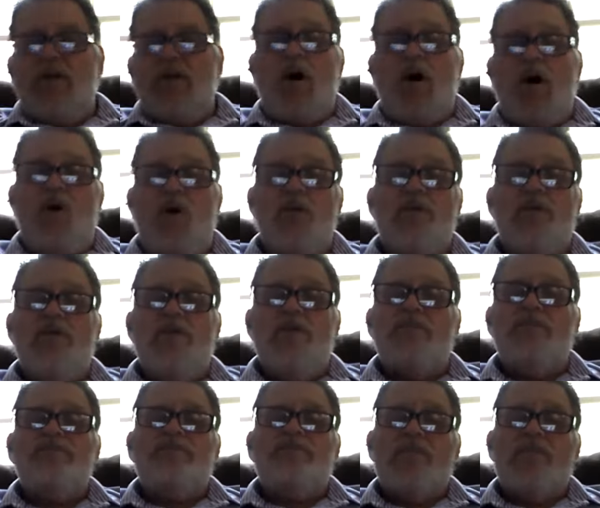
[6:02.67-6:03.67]
older.
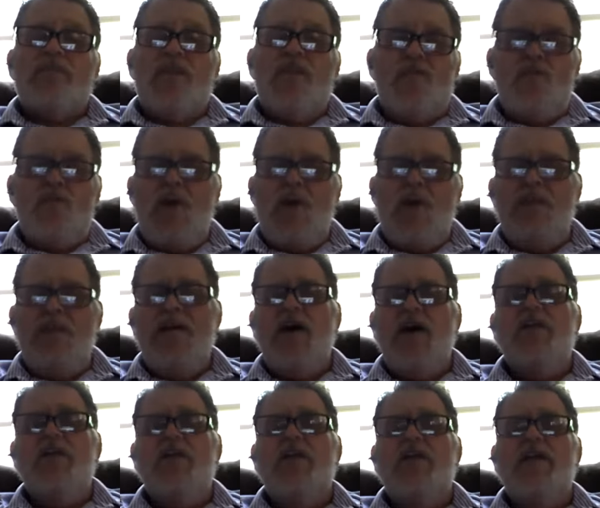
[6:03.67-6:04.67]
We have
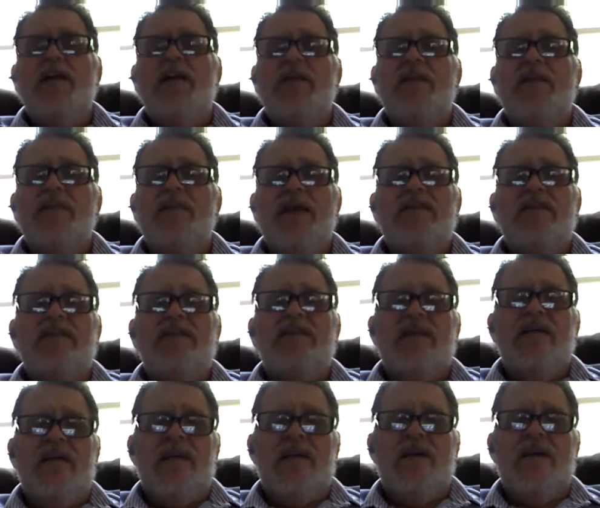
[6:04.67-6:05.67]
elderly inmates
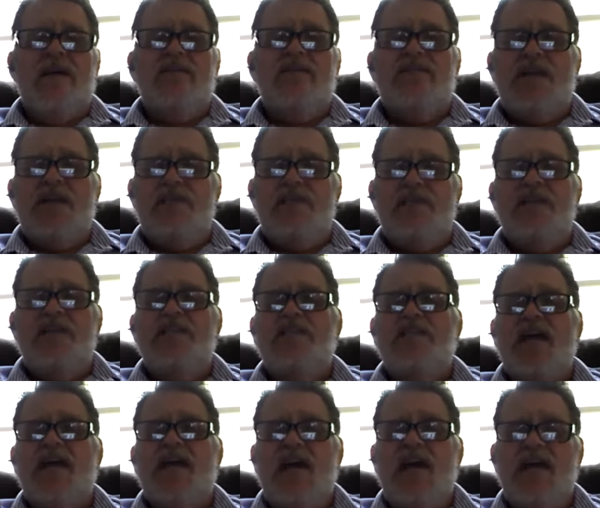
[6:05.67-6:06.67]
in there, 70s,
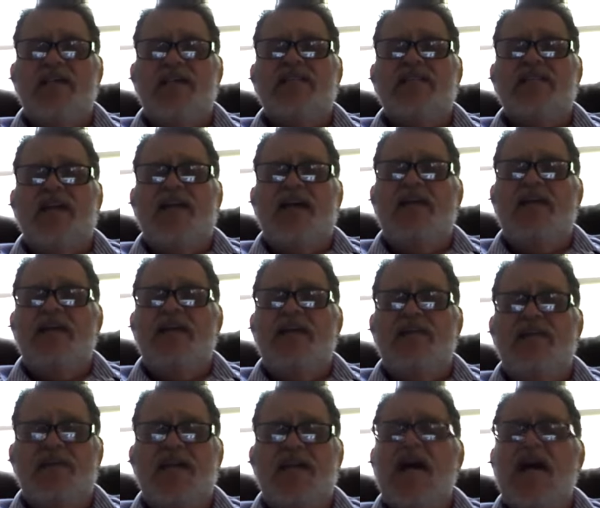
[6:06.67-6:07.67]
80s, and
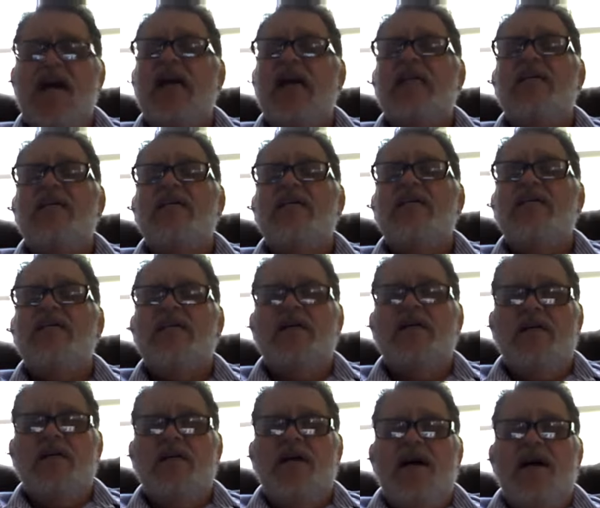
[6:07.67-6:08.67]
even 90s,
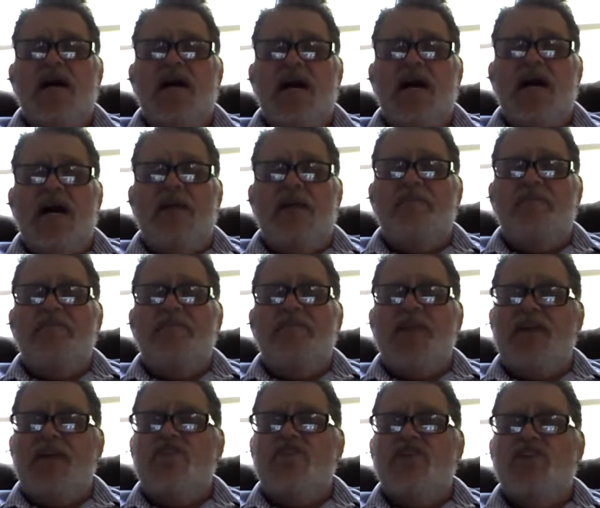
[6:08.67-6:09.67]

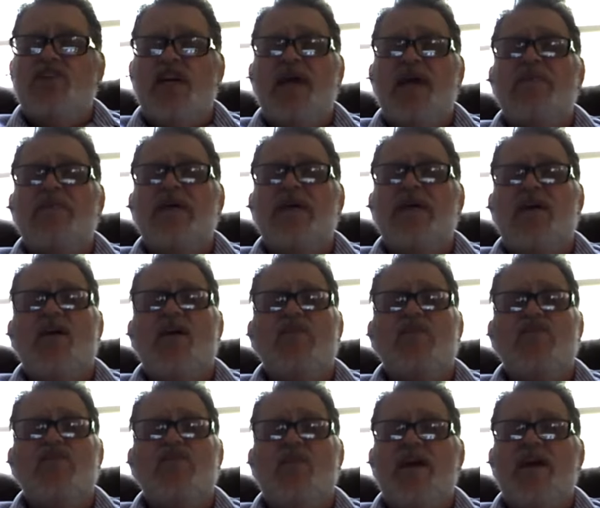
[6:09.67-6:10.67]
that should have been
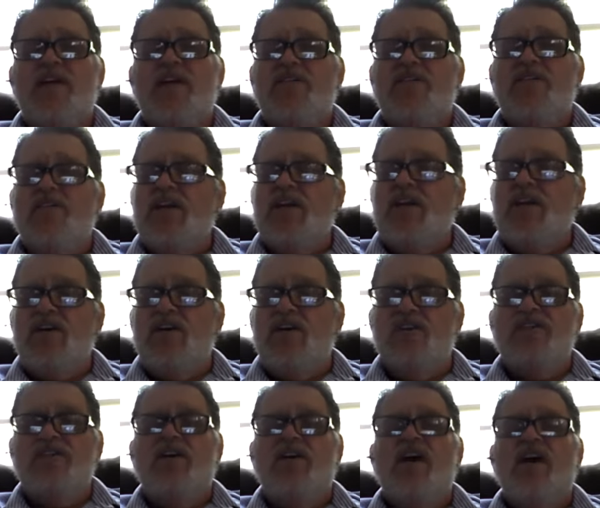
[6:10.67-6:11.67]
home 20, 30
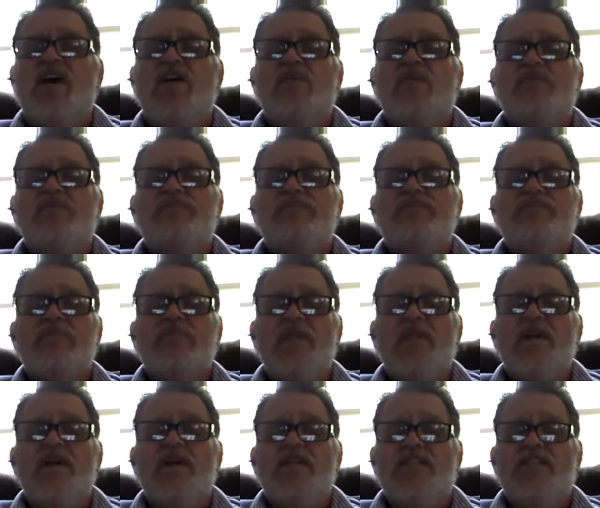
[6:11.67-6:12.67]
years ago.
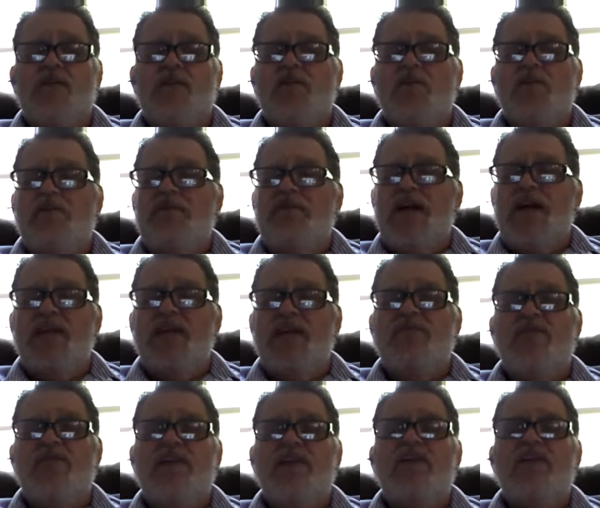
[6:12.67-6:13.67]
So we're fighting
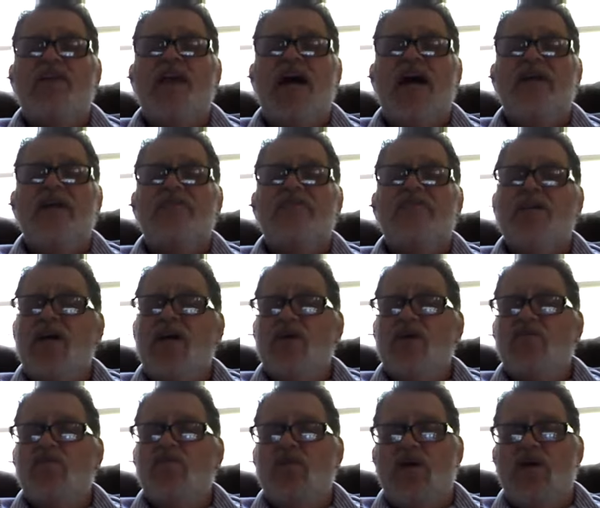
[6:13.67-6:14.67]
for their lives.
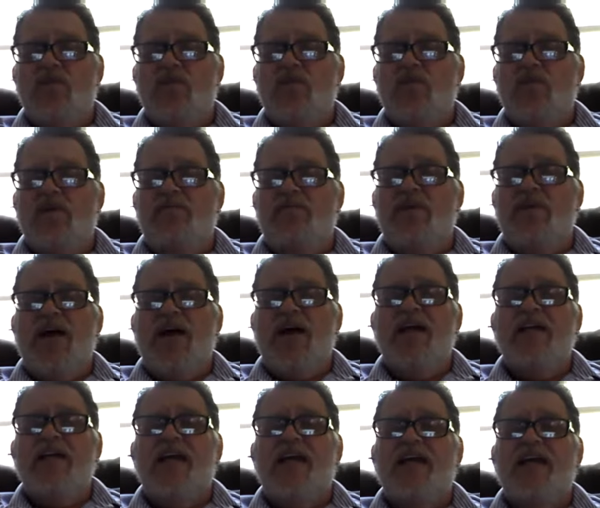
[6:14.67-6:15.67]
We're
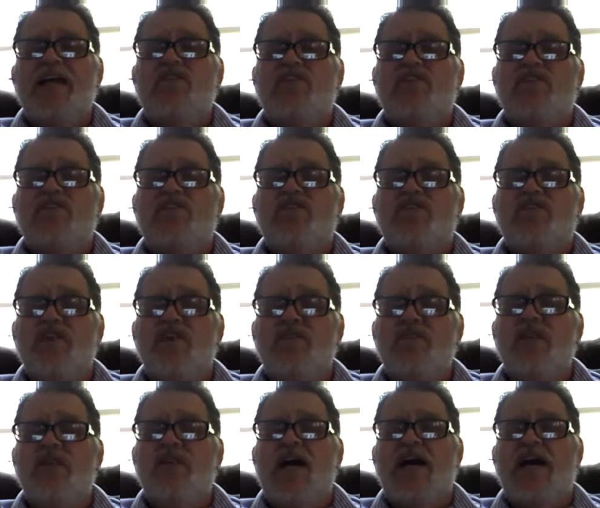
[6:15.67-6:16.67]
fighting that
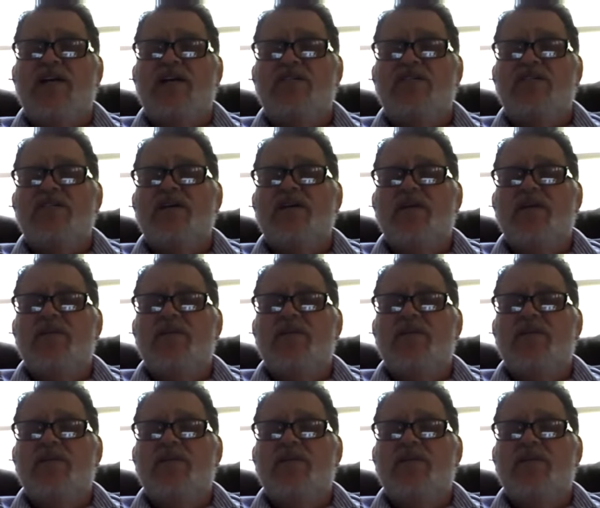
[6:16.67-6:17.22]
juveniles